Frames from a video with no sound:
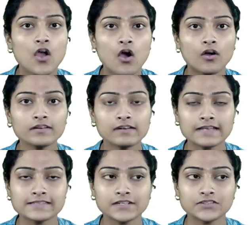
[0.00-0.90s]
on
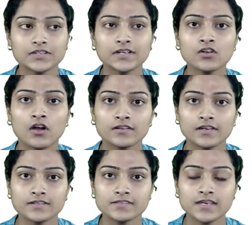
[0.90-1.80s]
transaction and
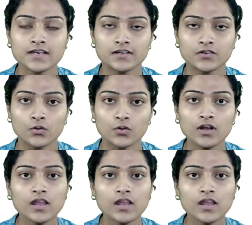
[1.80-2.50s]
concurrency control